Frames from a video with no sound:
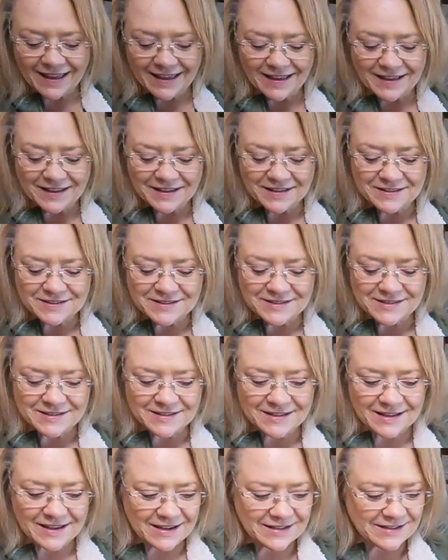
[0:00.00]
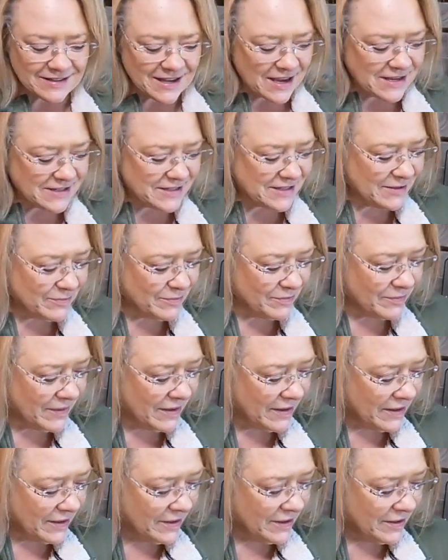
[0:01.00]
is it tasted,
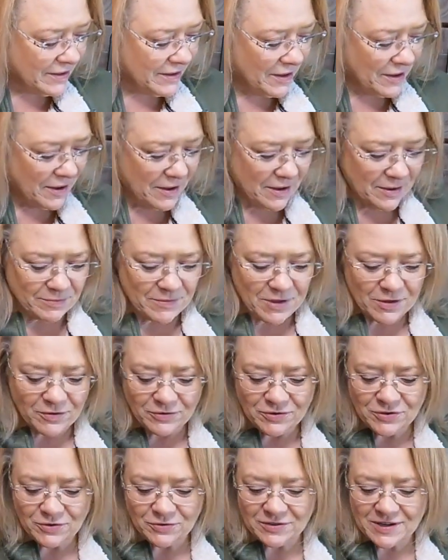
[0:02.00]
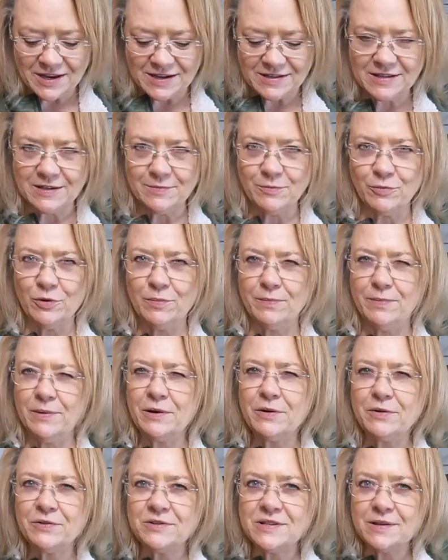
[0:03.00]
the other 2 tasted more
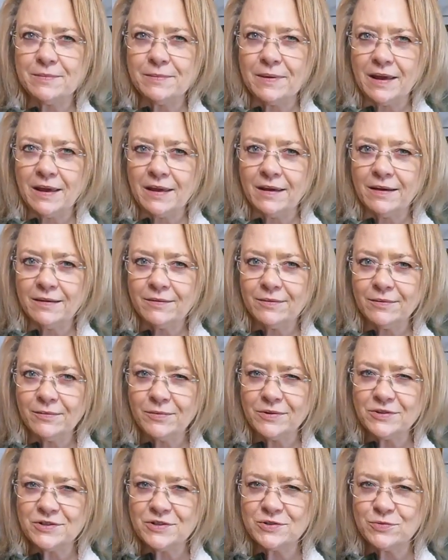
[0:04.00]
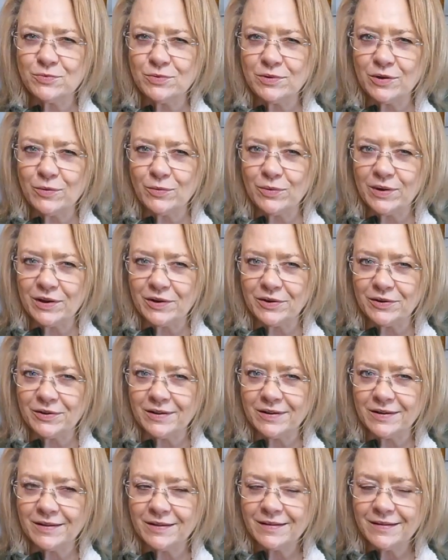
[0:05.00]
bitter to me, which is really
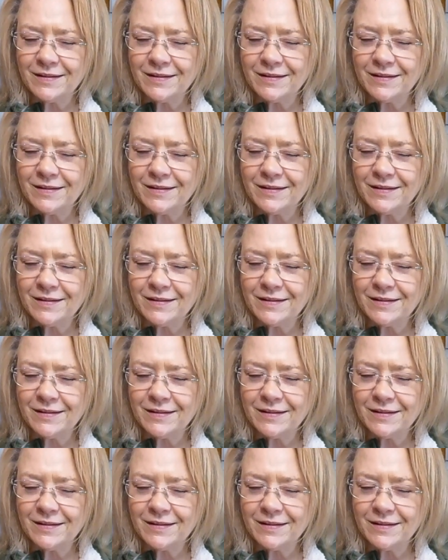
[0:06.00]
weird.